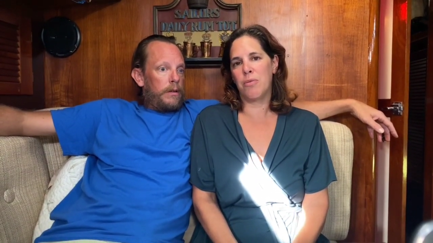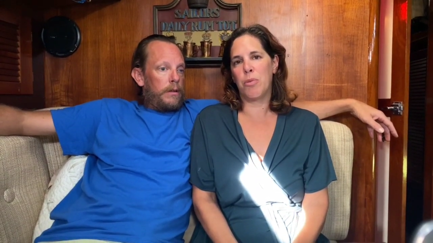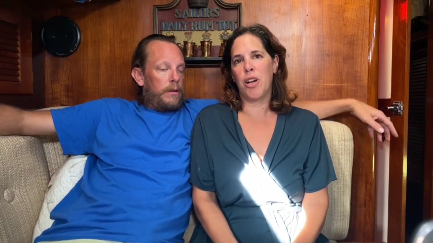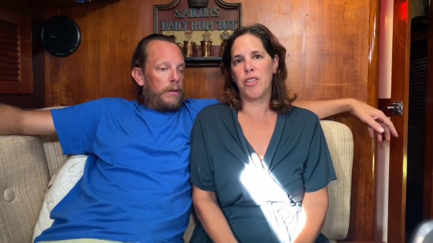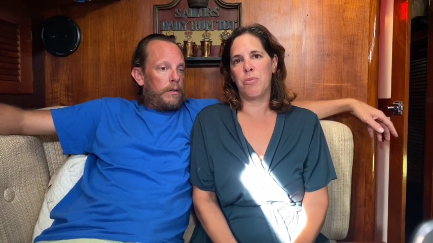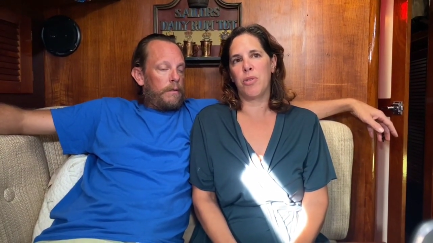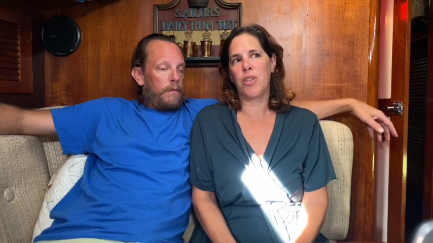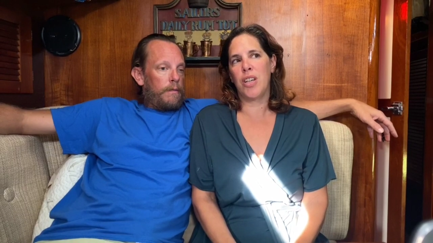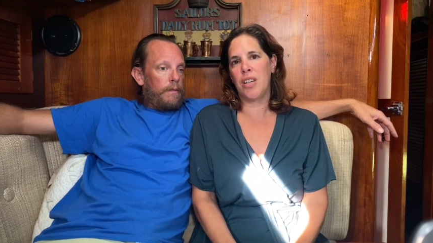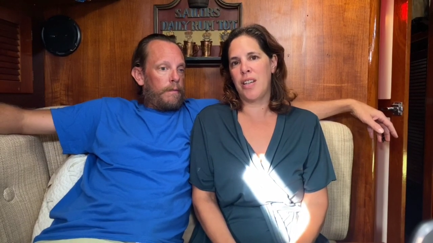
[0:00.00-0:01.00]
Speaker 1: a
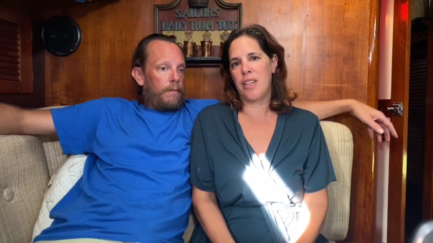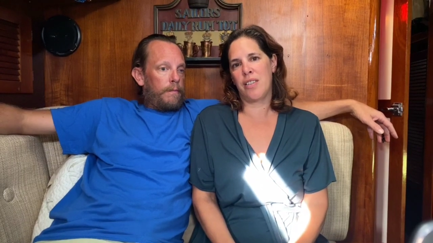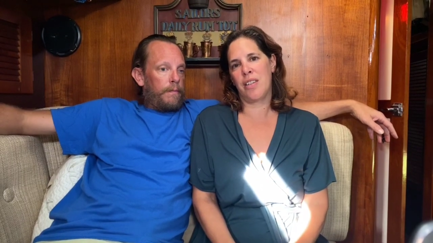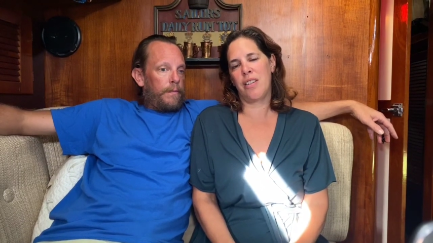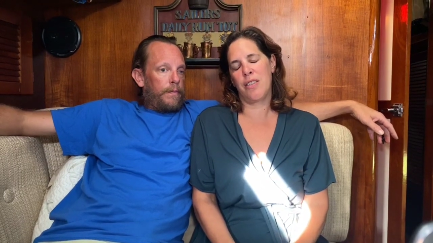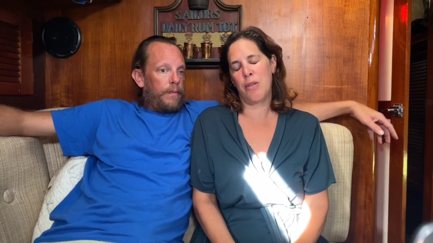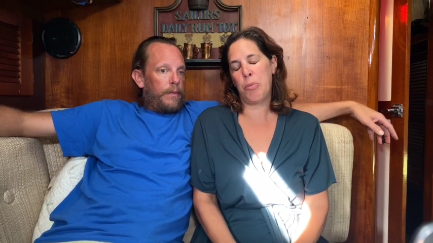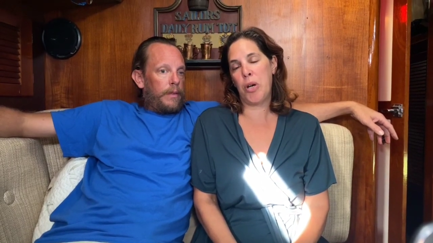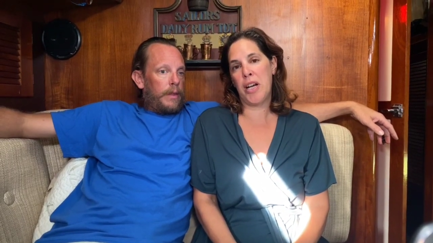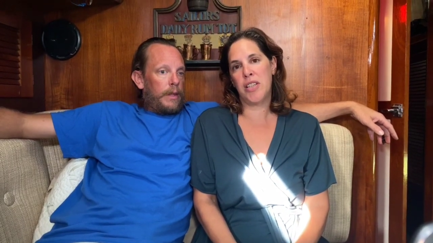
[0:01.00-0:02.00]
possibility, and that's like the
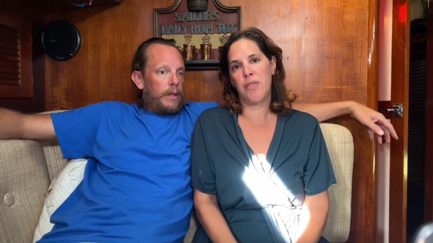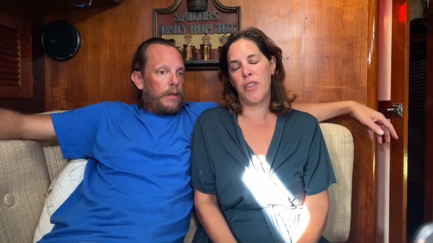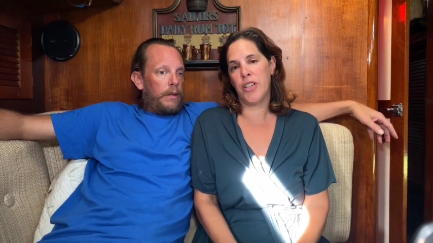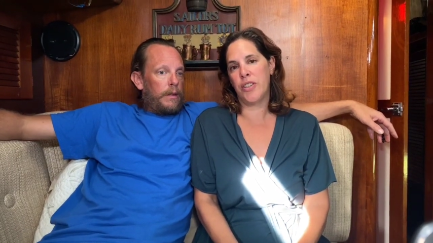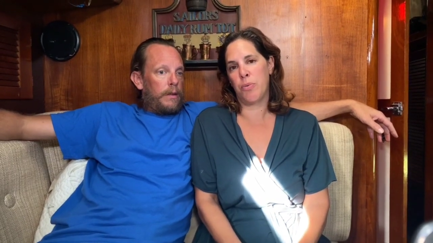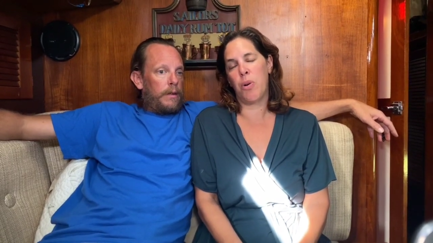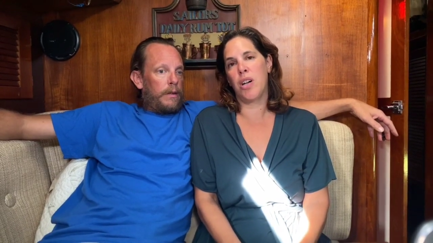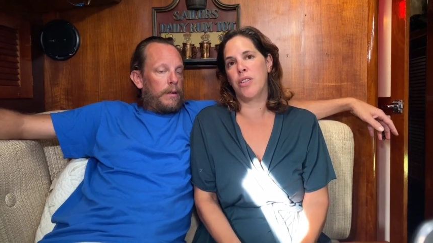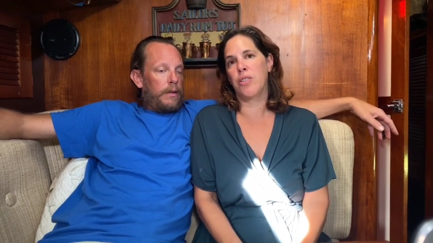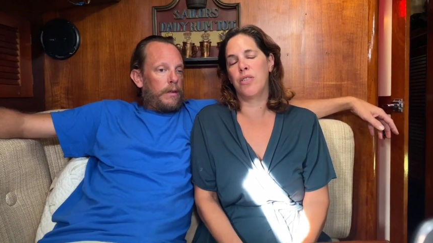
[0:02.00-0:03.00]
prized fish,
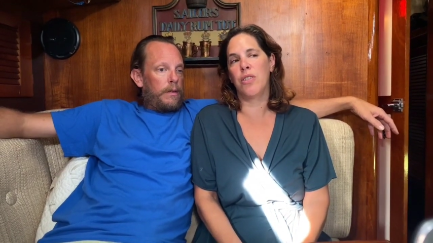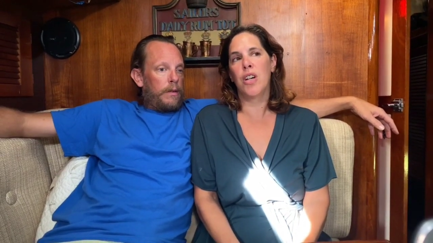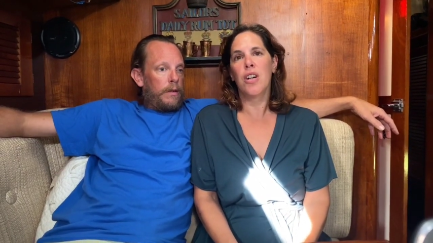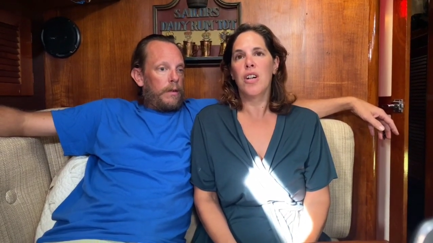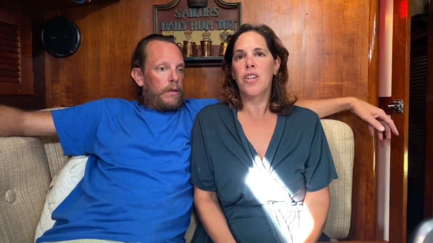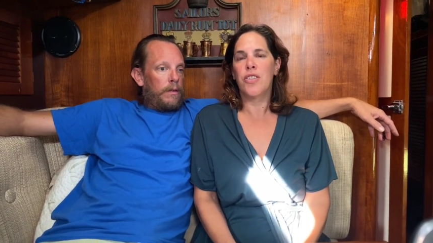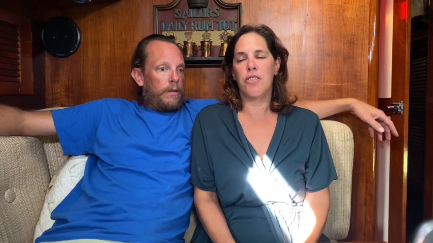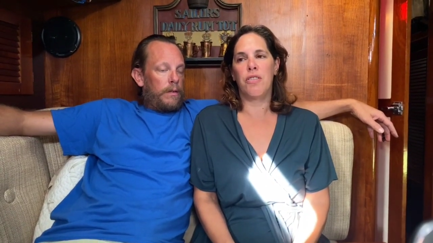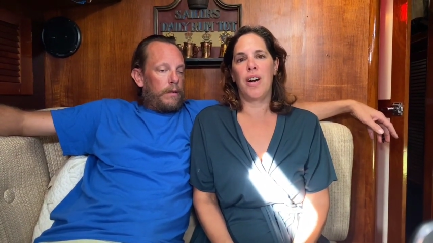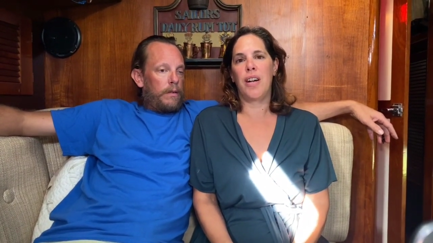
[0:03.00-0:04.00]
wahoo.
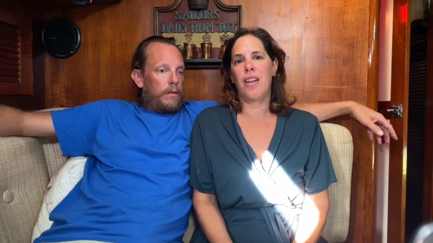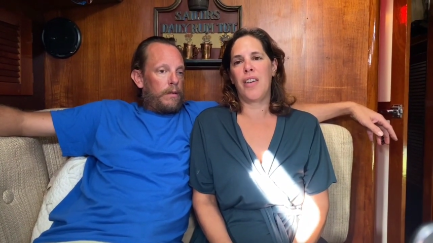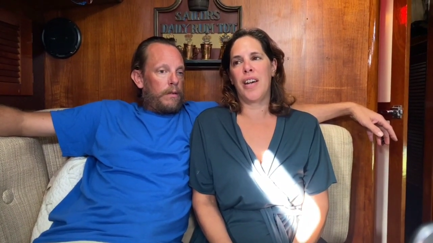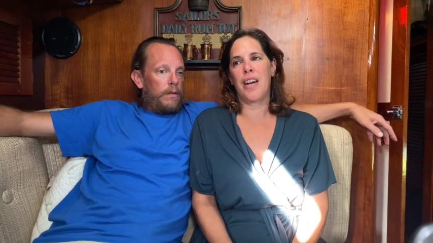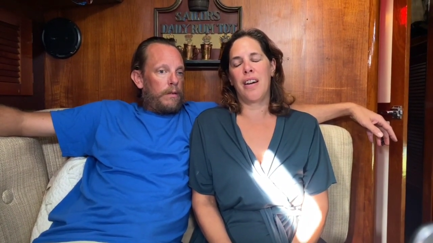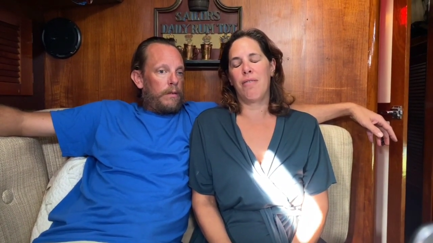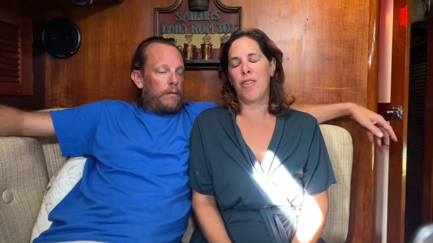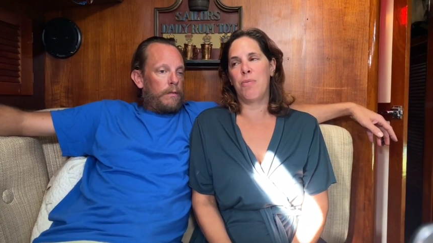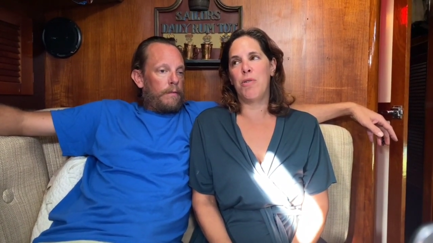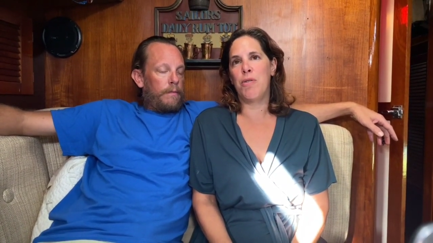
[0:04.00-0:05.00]
So I like
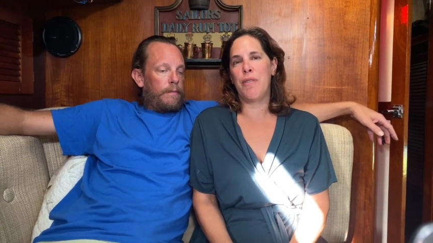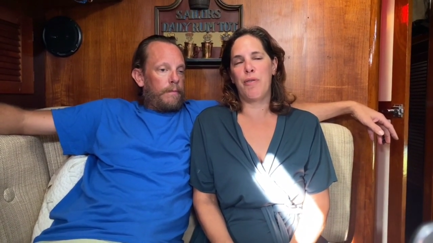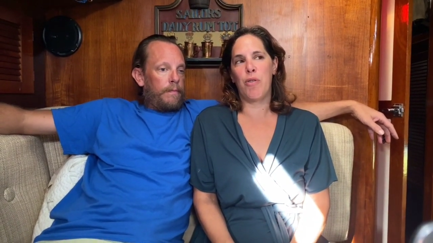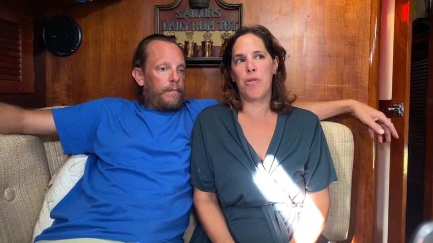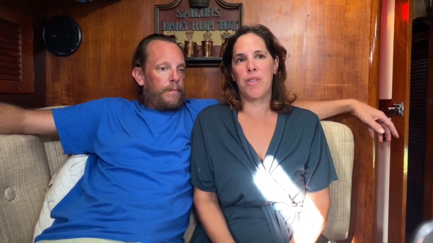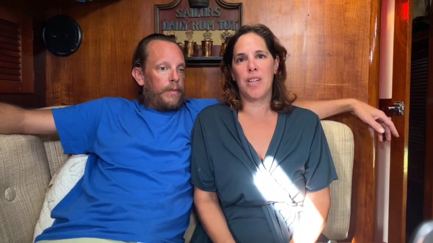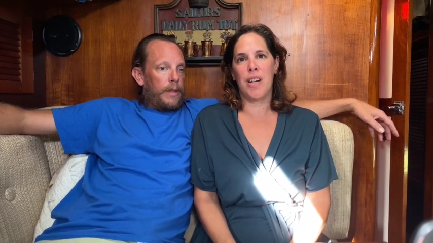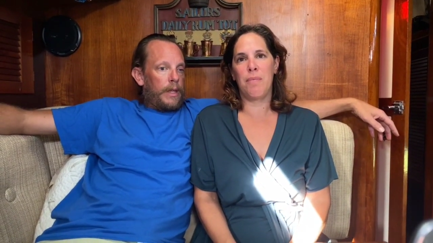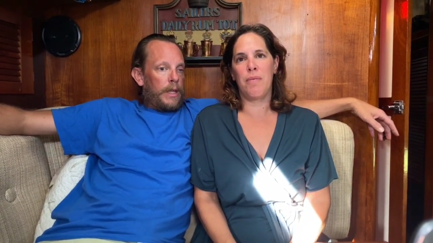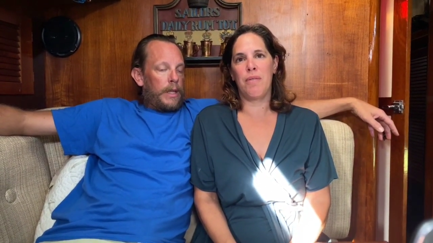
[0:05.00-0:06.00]
moving forward.
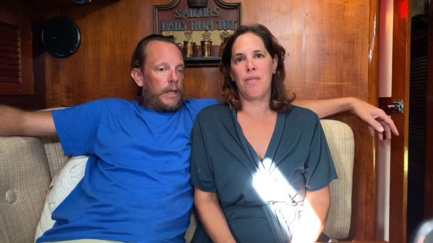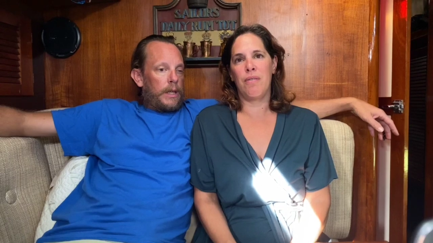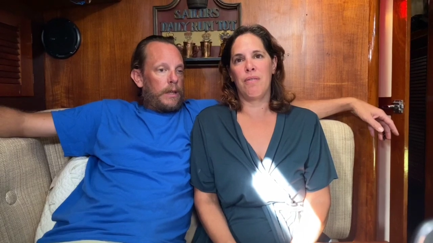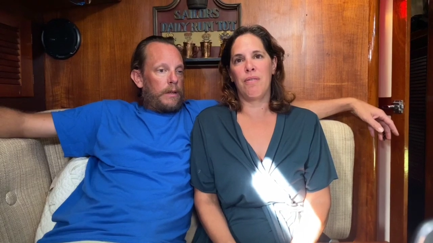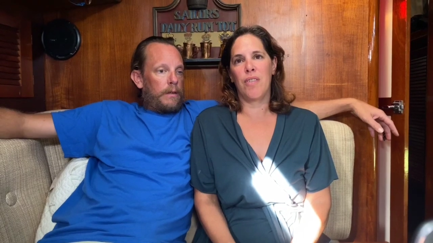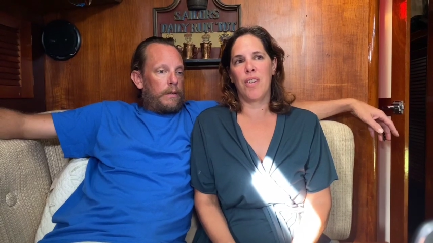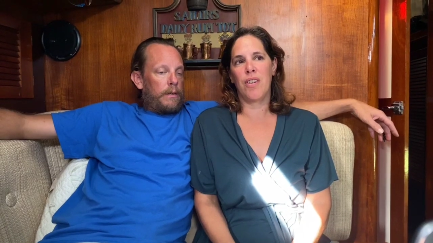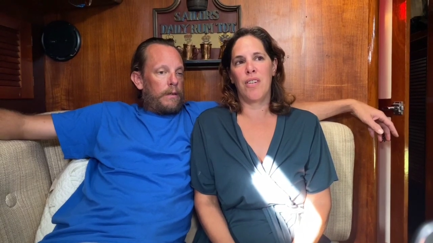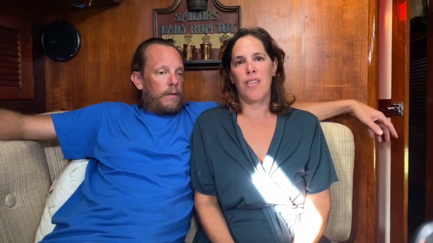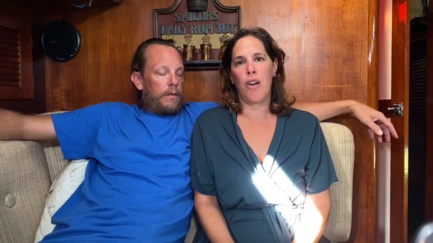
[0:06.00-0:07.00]
I'm
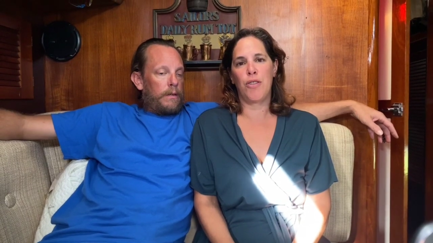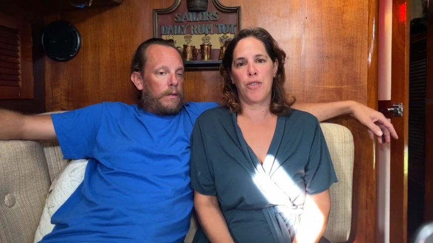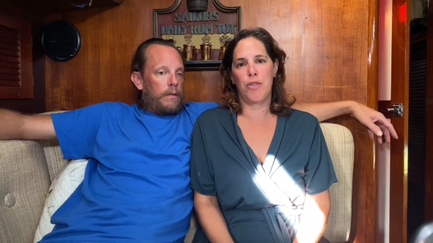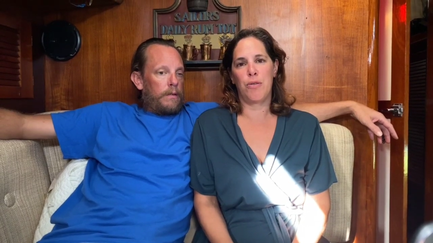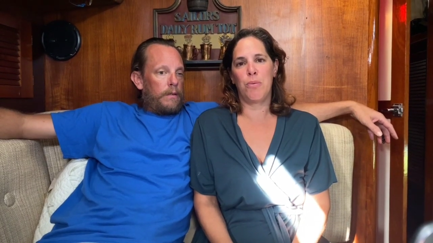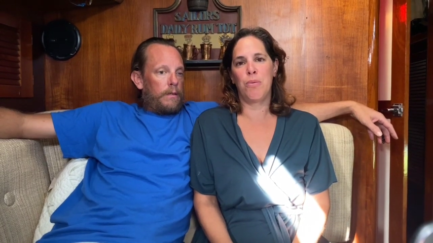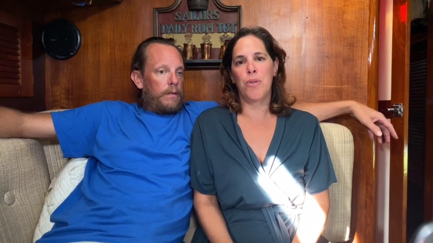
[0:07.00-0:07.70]
not sure.